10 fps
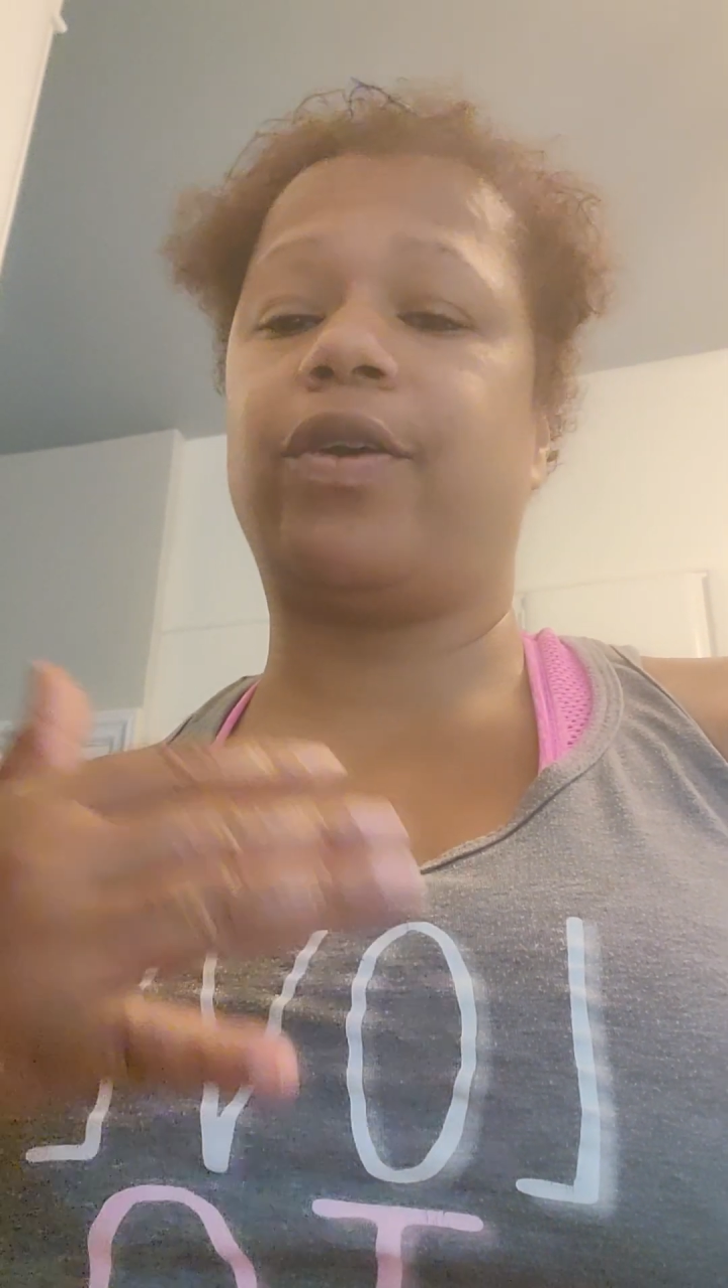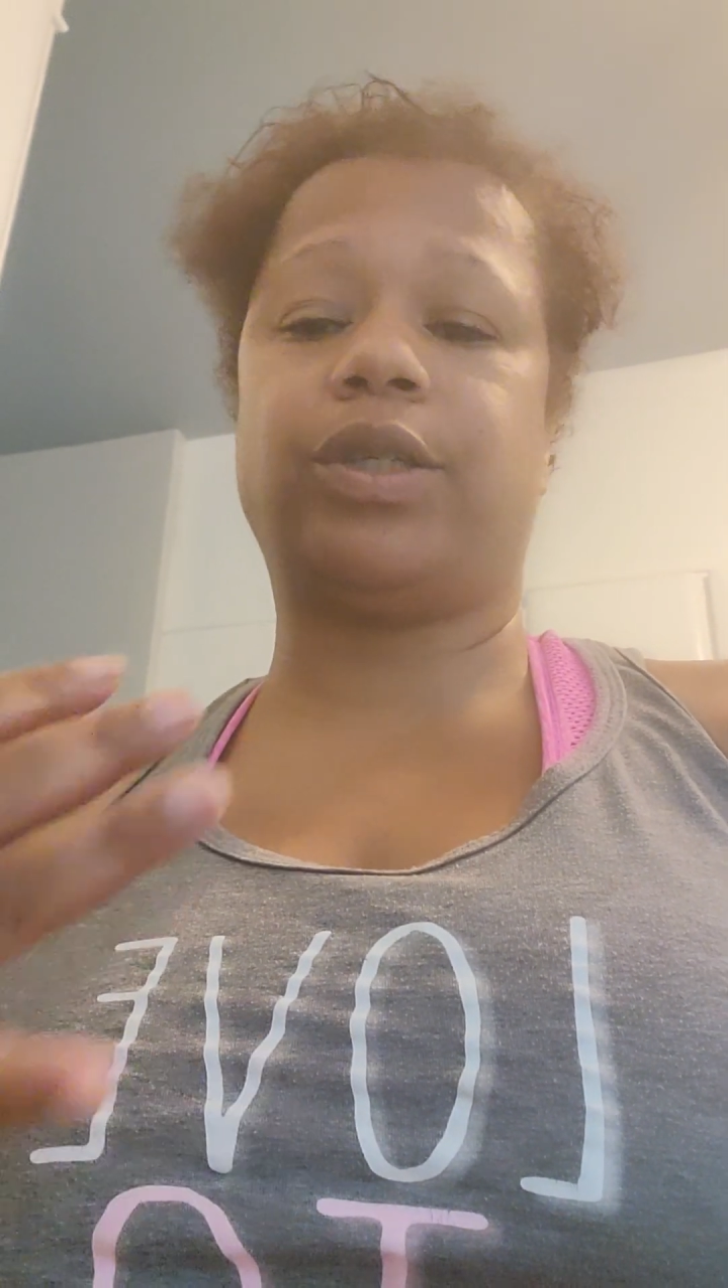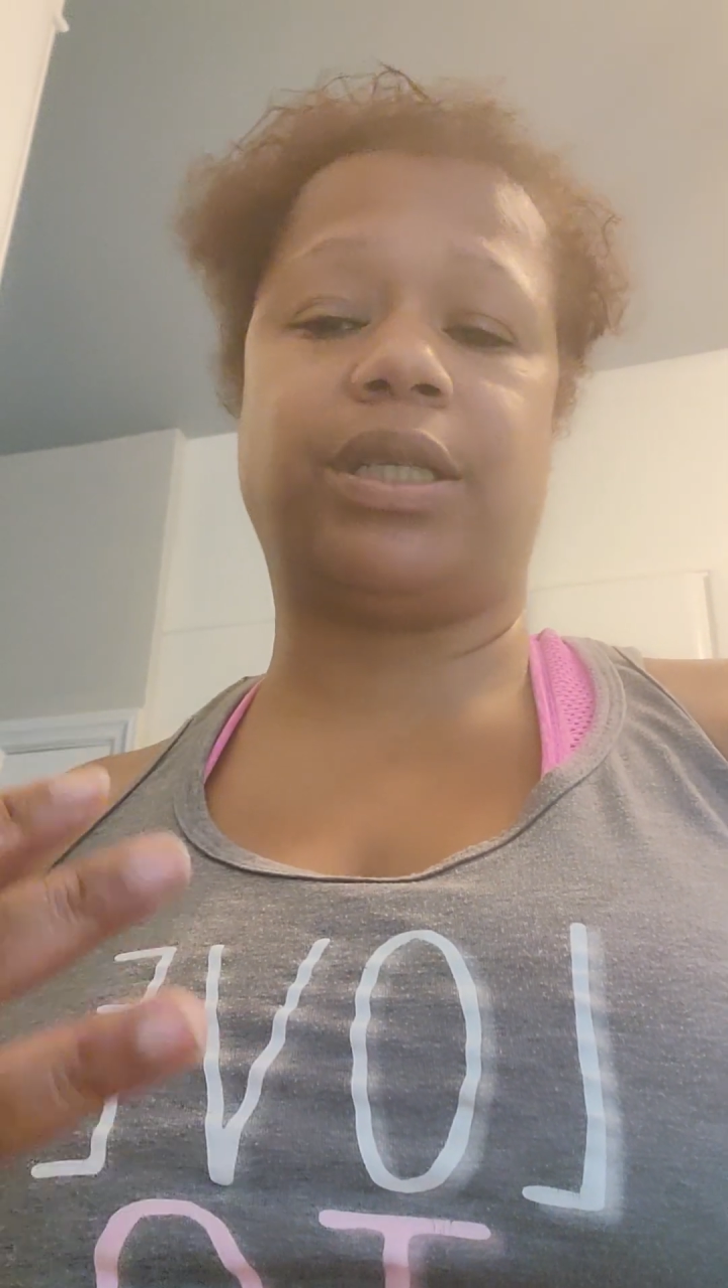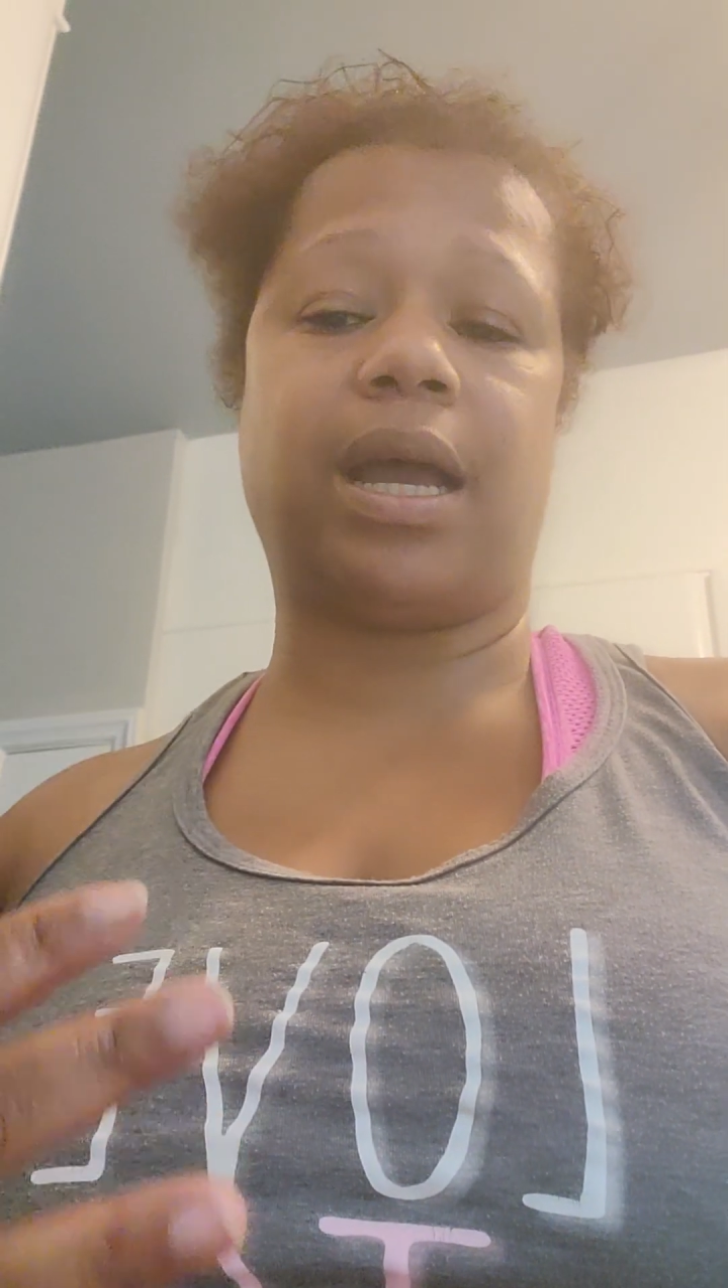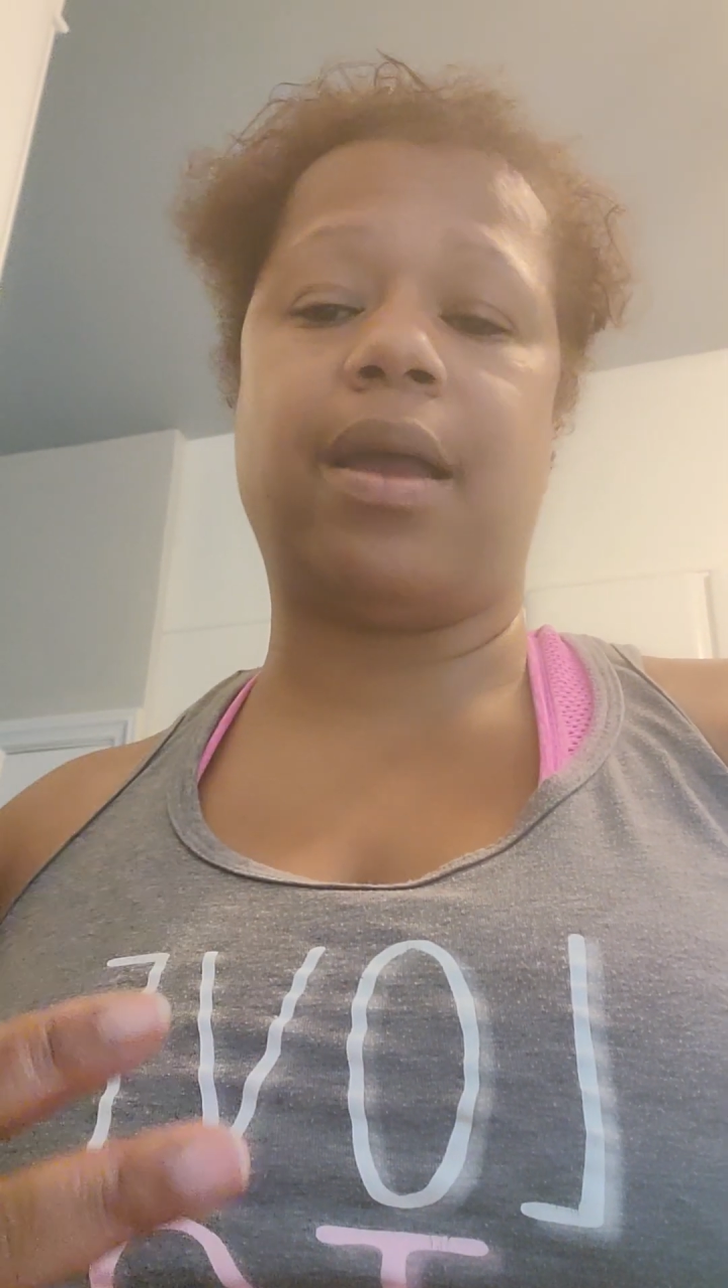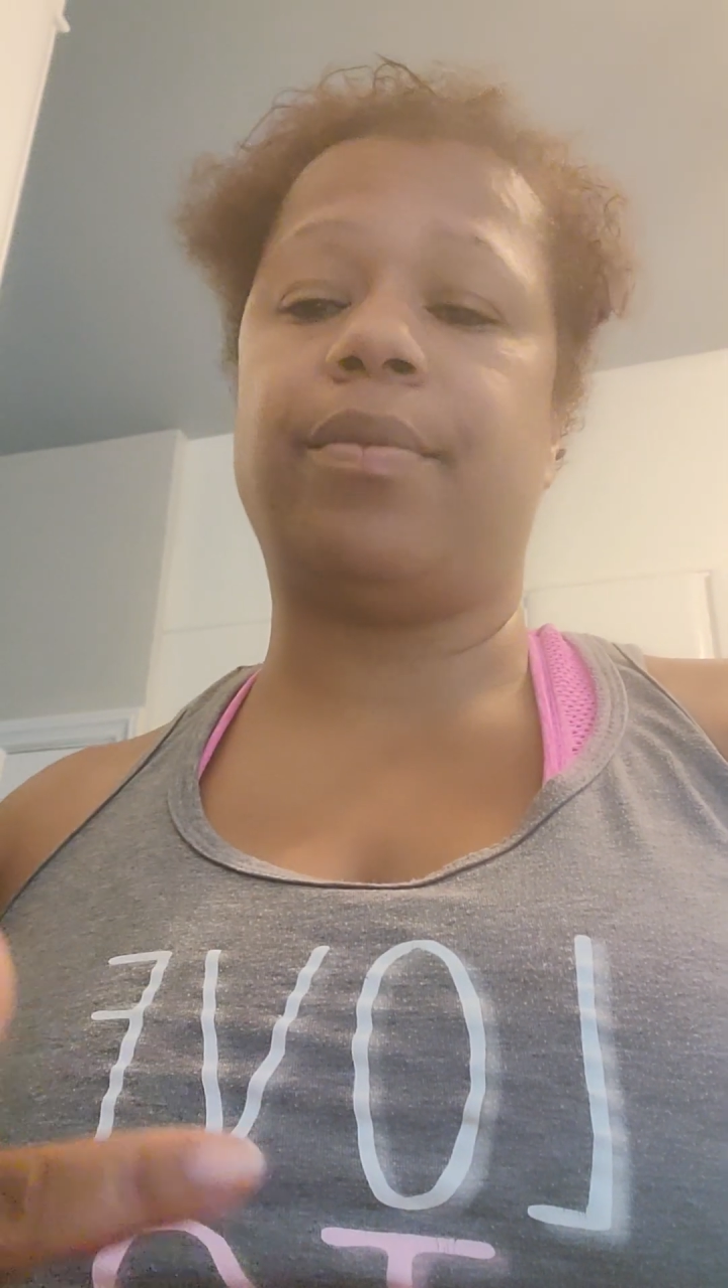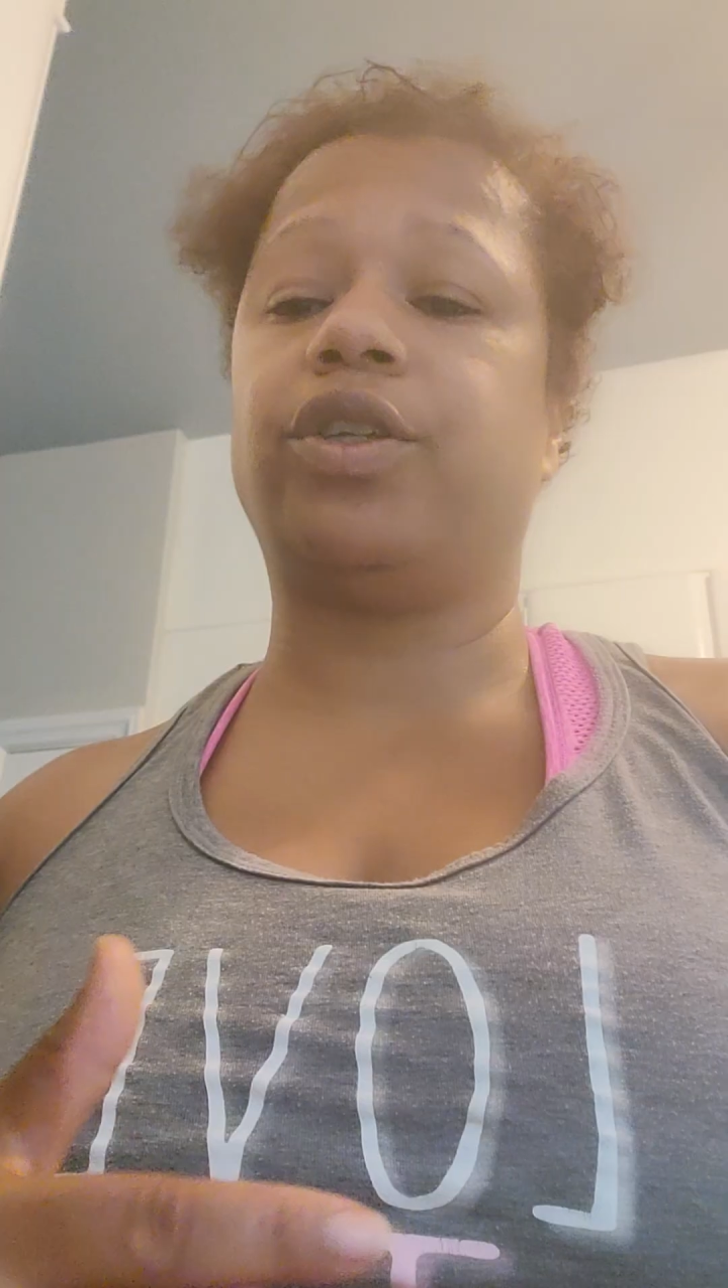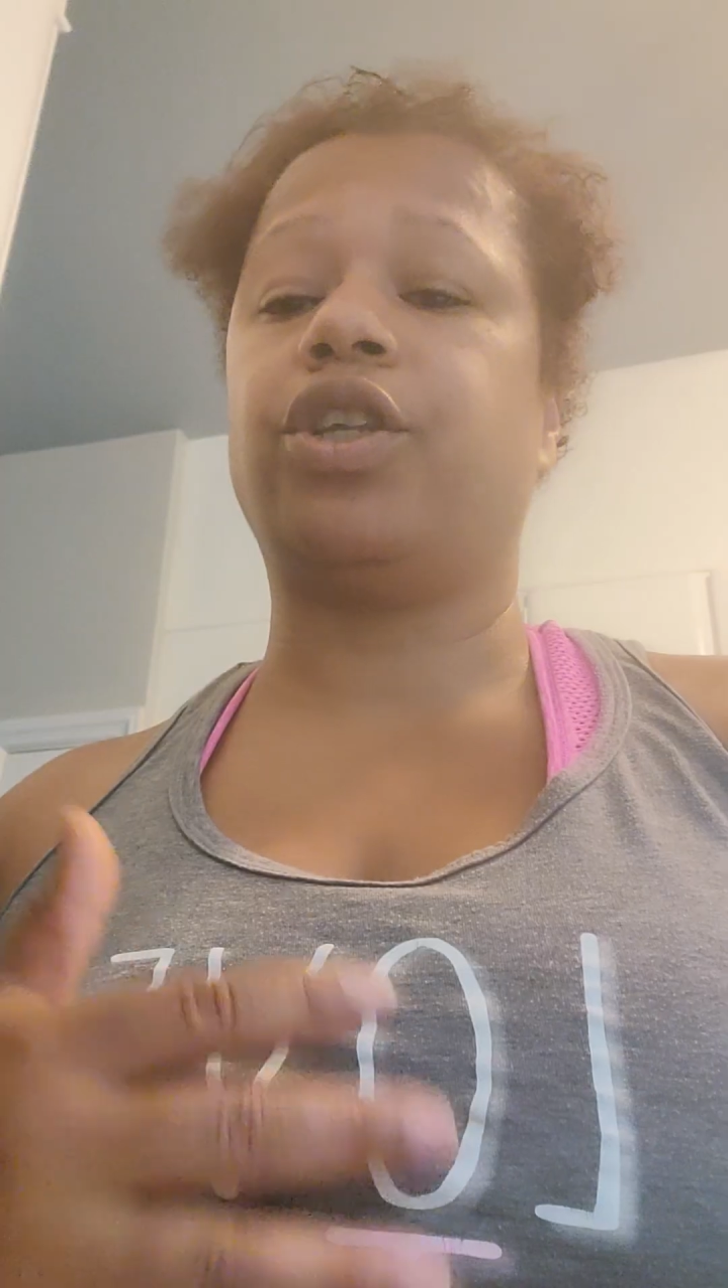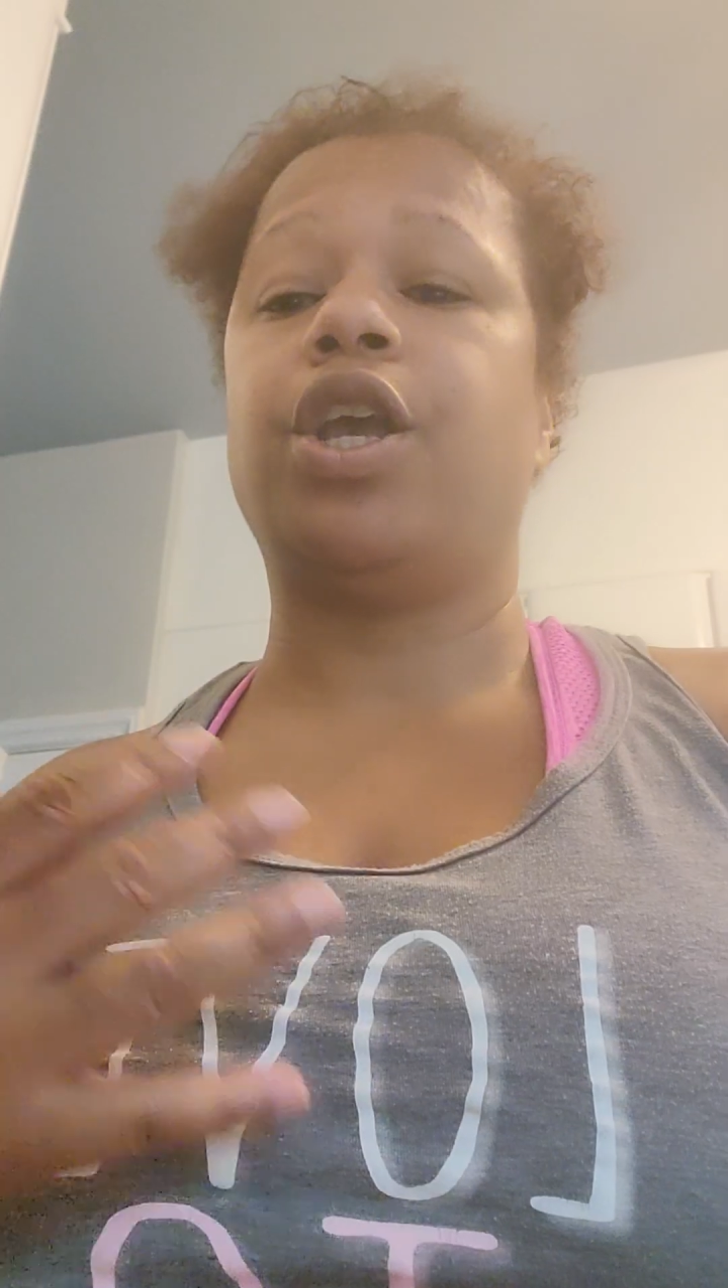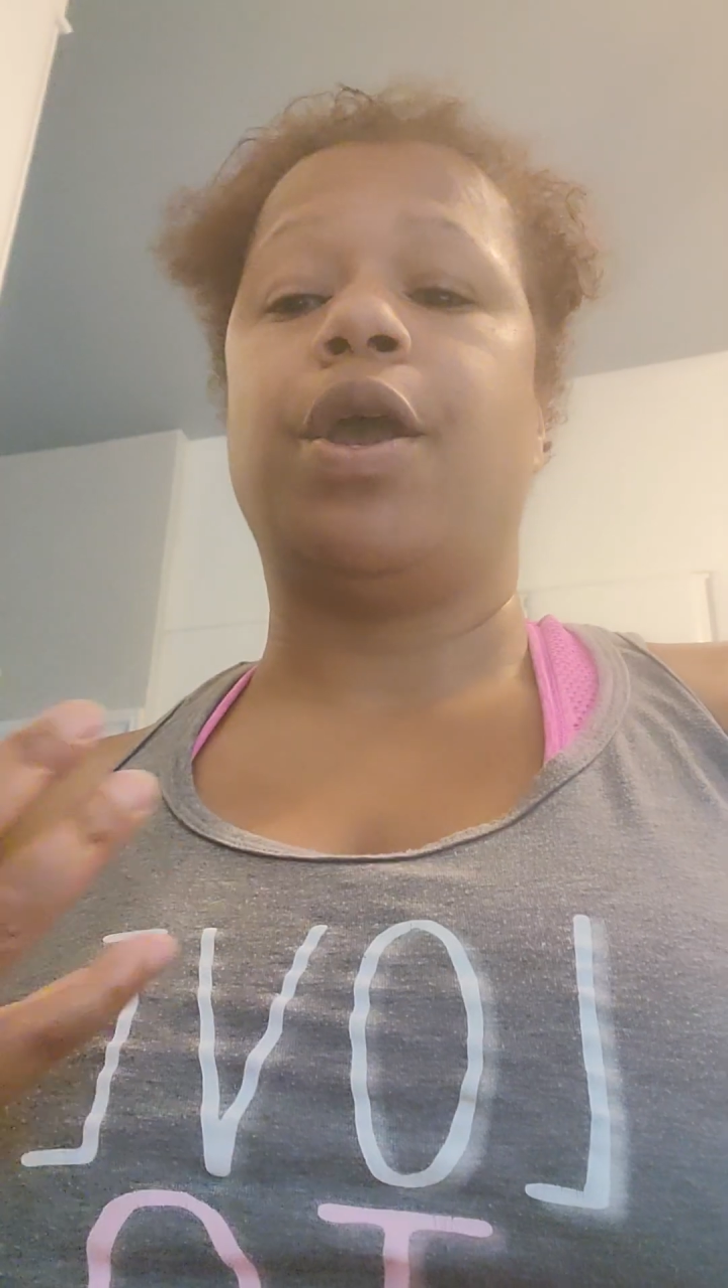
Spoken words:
first timers,